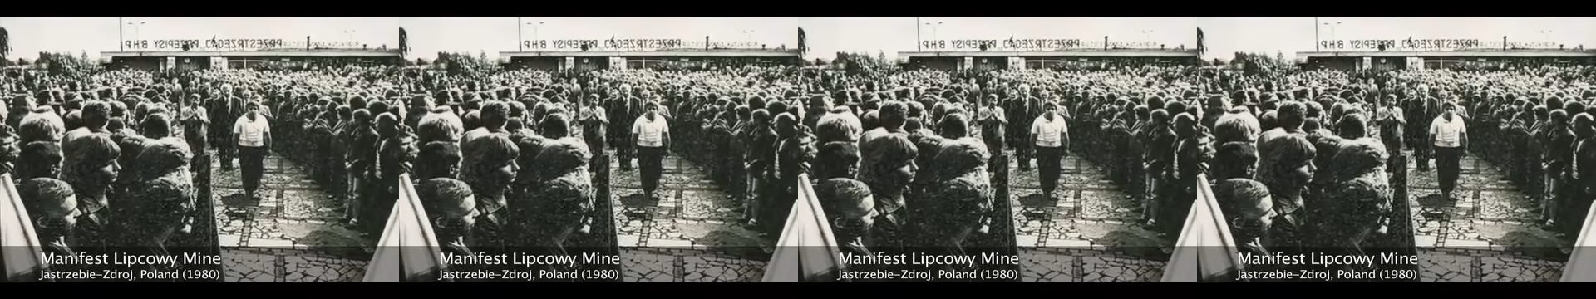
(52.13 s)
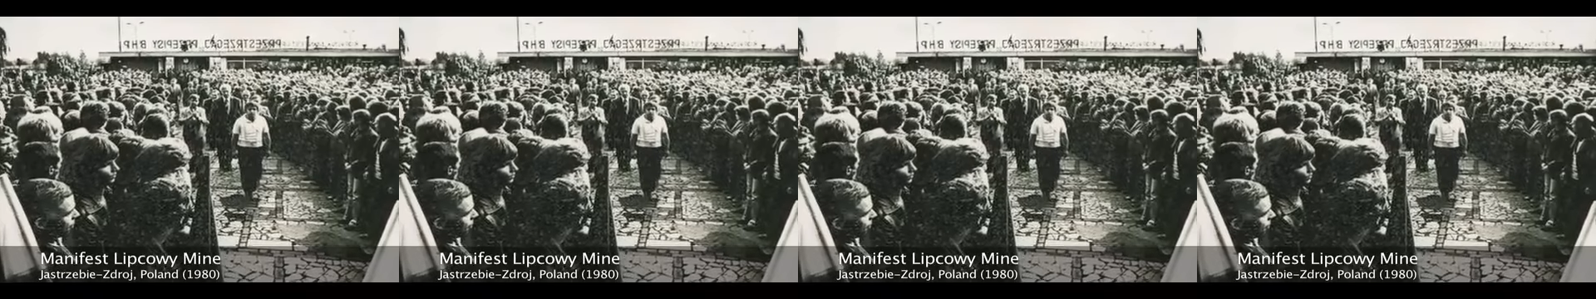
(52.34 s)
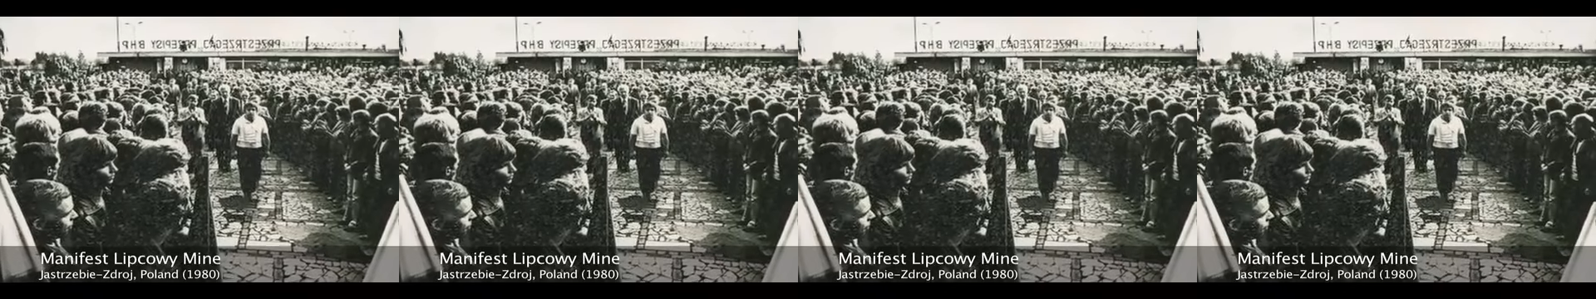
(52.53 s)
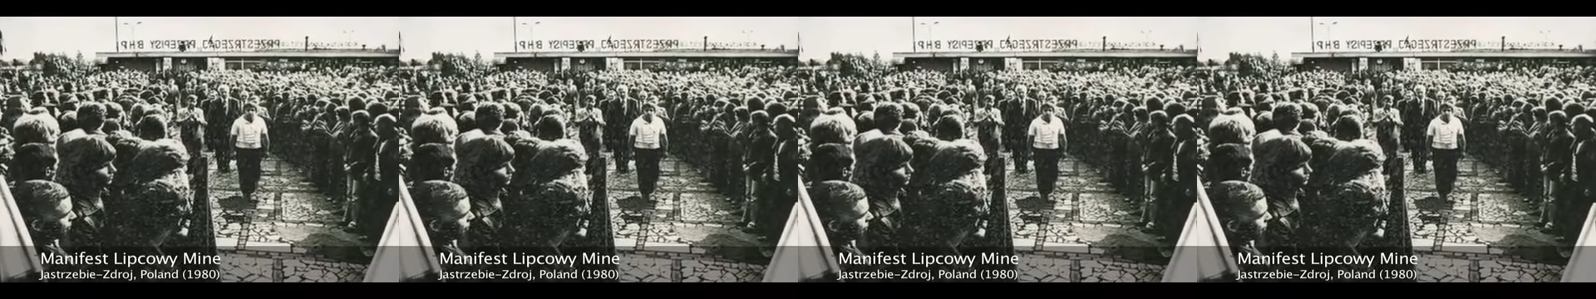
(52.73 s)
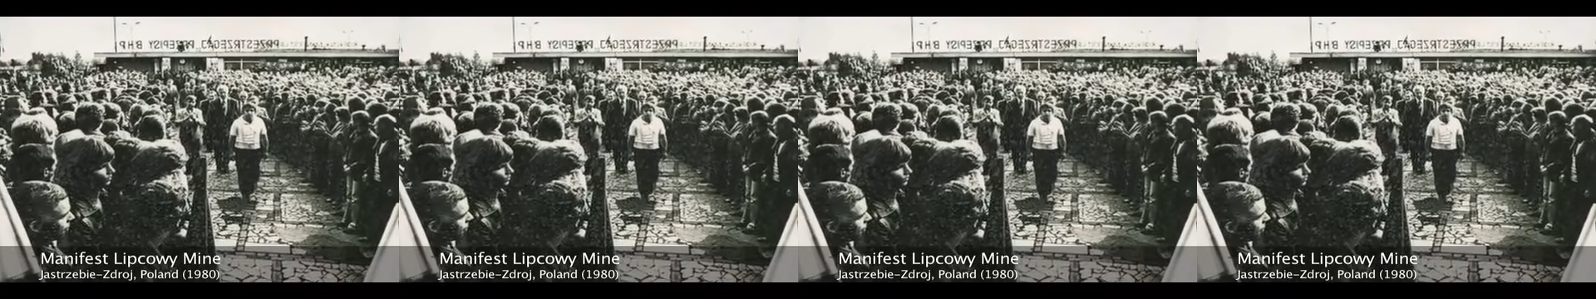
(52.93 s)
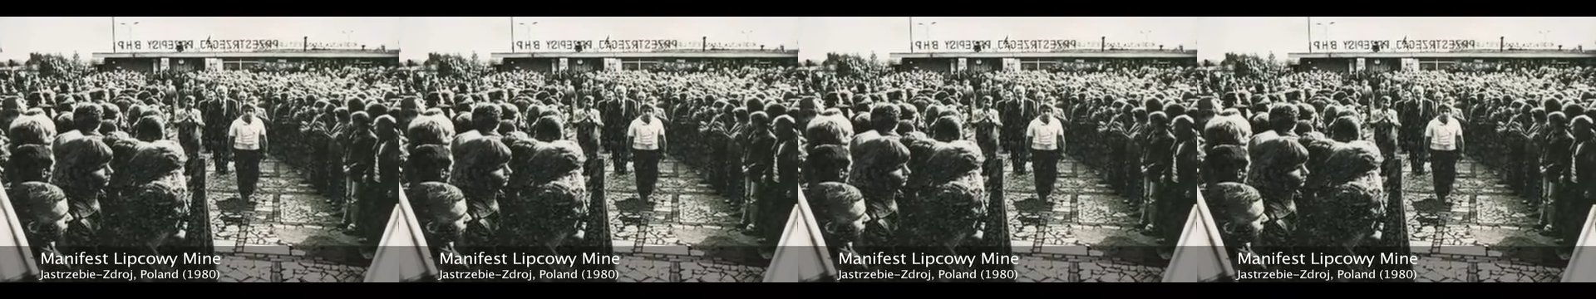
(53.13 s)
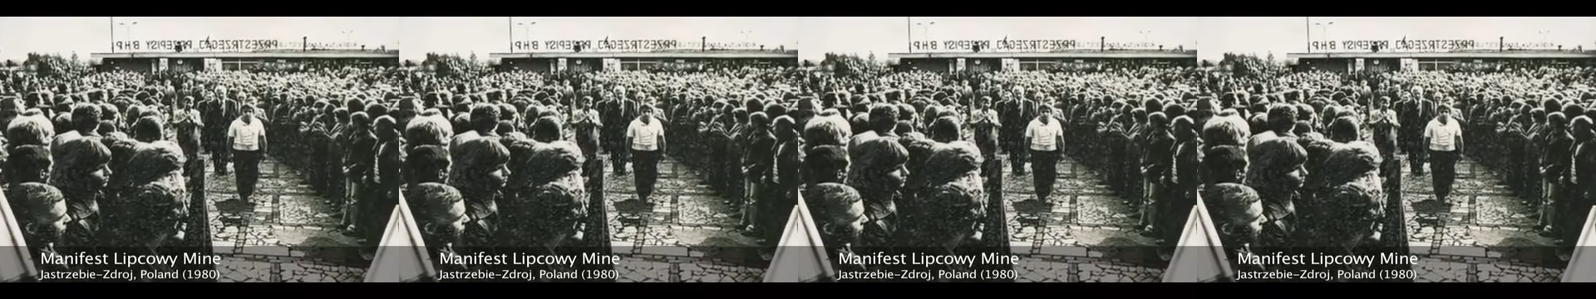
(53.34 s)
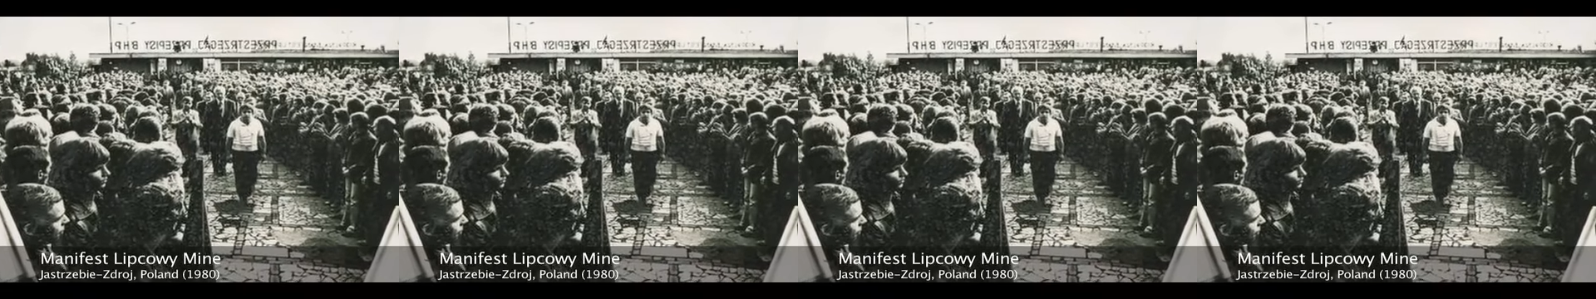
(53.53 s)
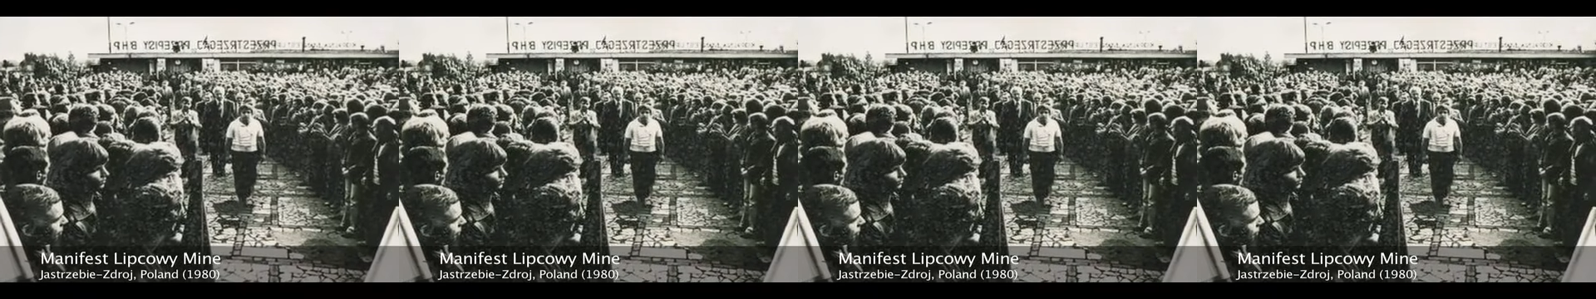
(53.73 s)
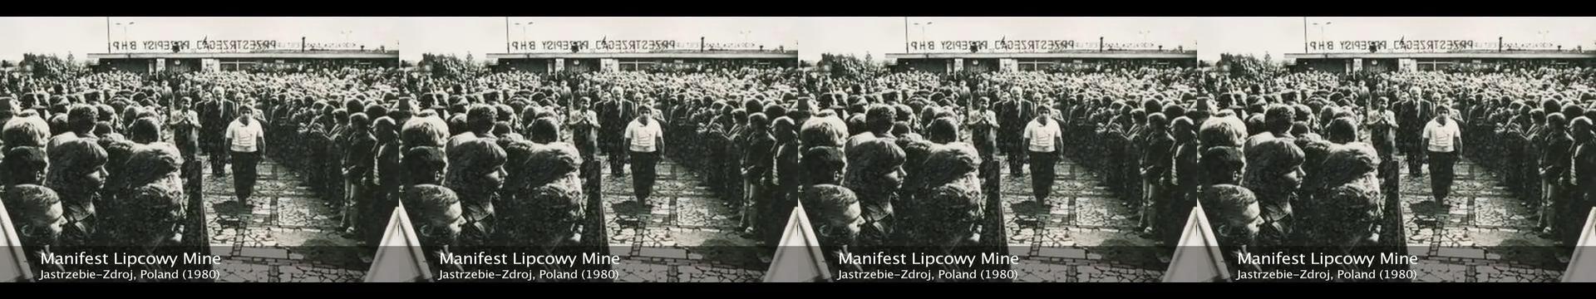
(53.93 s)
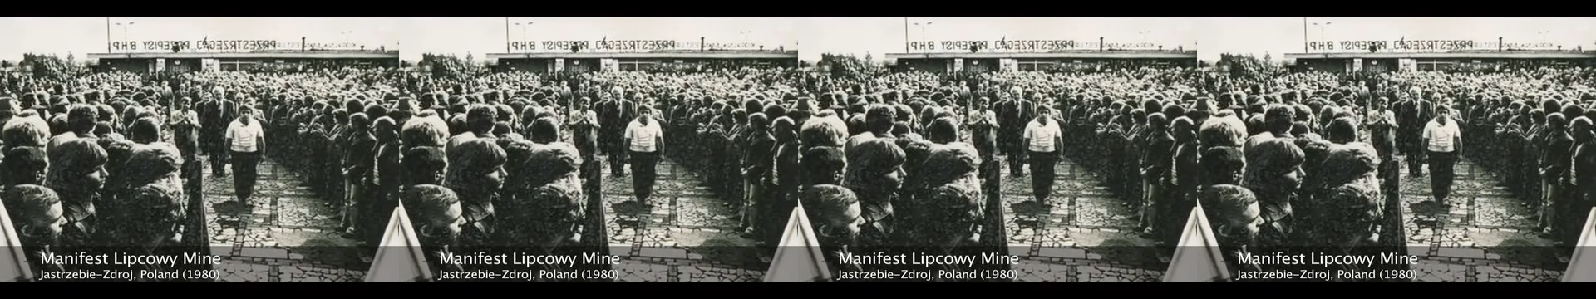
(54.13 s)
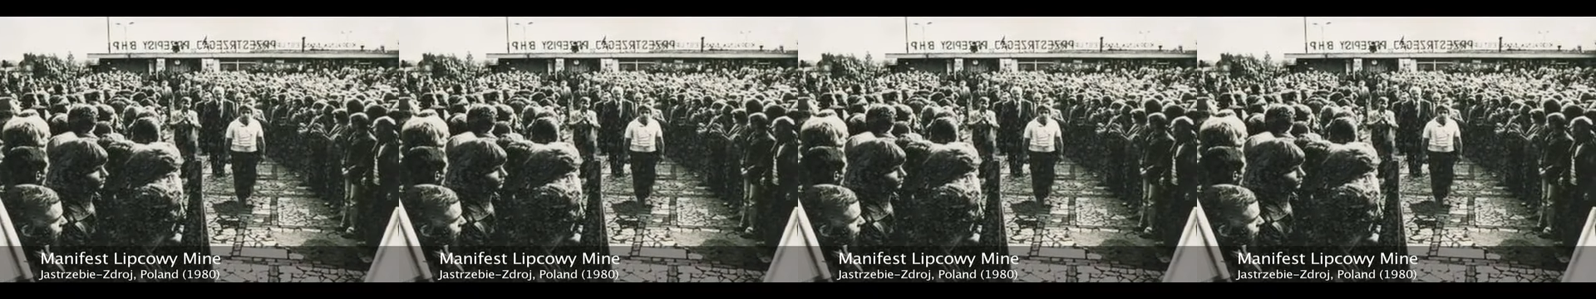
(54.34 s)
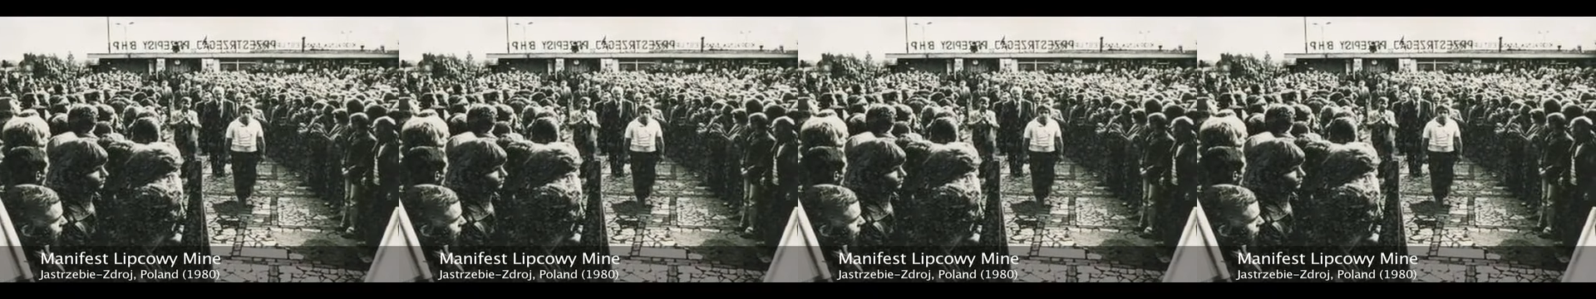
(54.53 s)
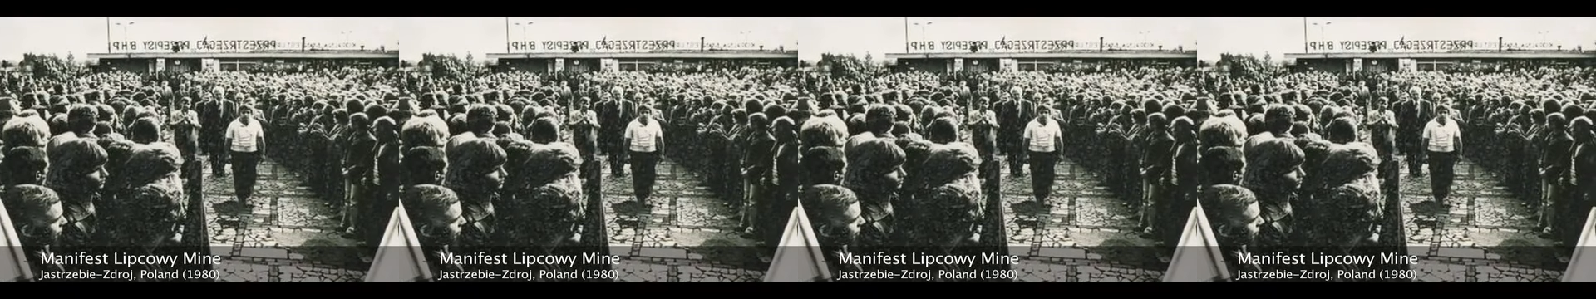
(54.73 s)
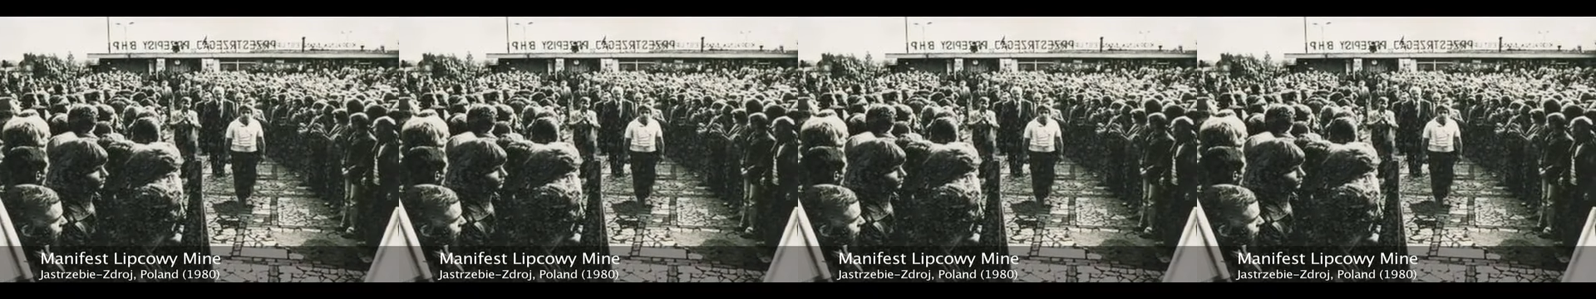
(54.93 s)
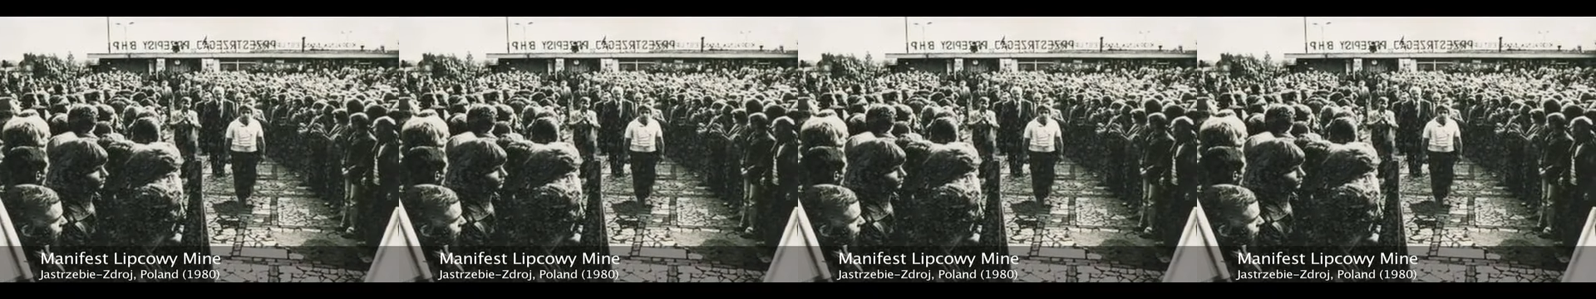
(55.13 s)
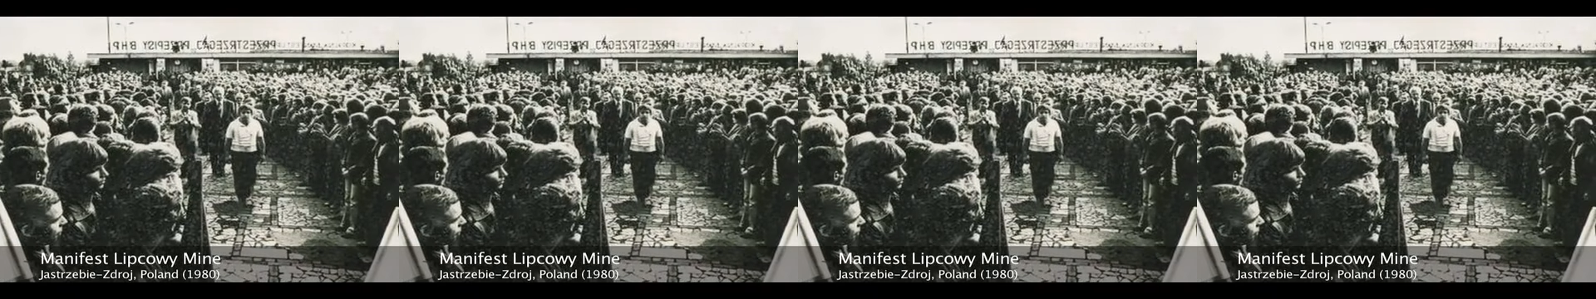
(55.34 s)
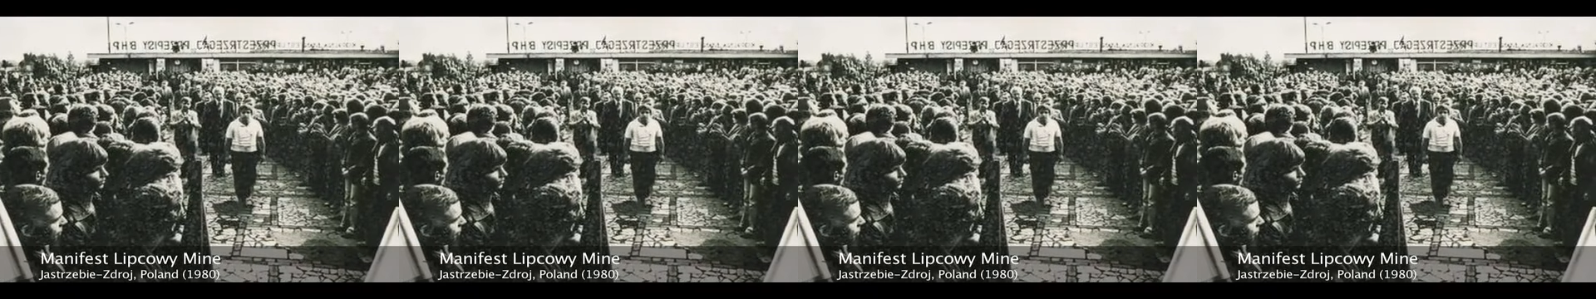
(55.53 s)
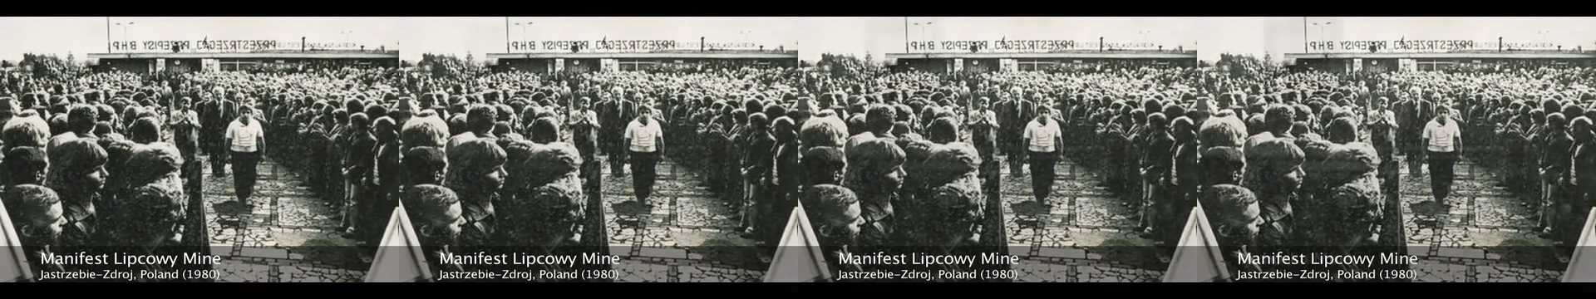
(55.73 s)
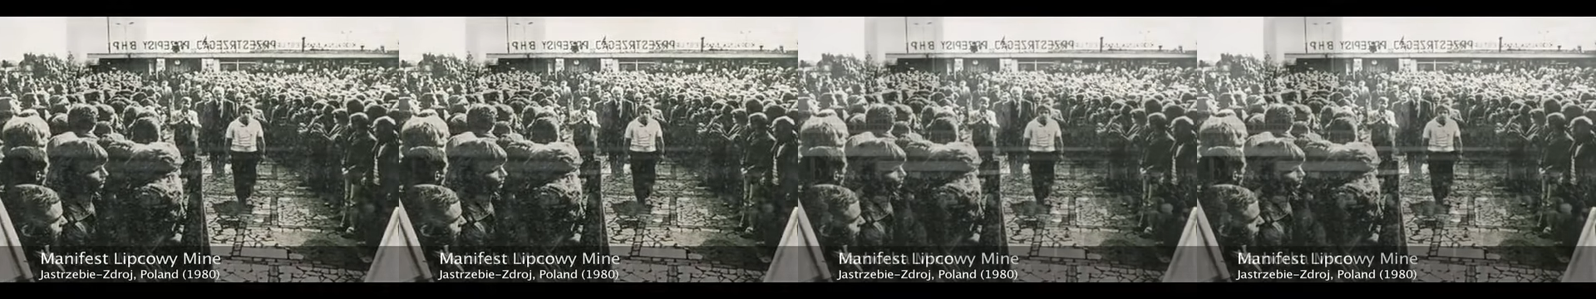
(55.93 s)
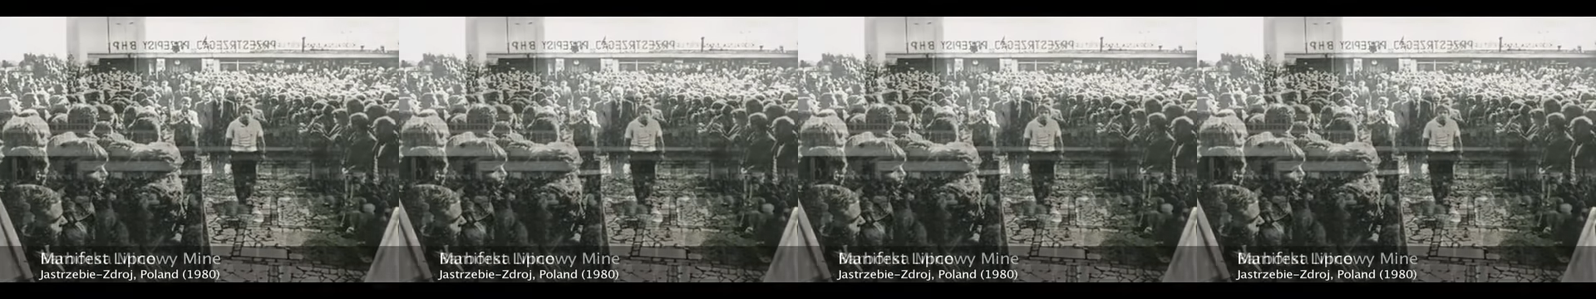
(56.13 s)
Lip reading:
(no speaker visible)